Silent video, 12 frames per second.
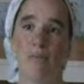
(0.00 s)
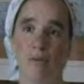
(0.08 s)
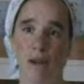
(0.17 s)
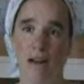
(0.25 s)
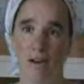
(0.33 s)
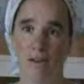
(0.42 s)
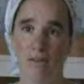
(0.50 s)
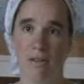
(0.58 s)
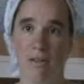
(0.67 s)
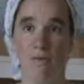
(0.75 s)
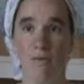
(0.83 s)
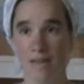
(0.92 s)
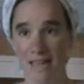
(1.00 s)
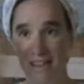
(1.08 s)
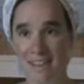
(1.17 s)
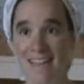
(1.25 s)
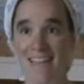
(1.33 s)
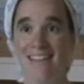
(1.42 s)
prayers for
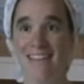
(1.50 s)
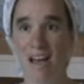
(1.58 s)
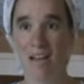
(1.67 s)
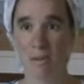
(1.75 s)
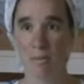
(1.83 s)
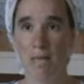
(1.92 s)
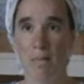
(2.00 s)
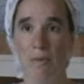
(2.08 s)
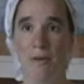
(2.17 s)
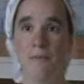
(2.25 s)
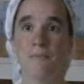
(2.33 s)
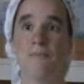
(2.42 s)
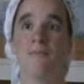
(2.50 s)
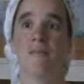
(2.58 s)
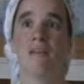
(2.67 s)
these 6,000 people,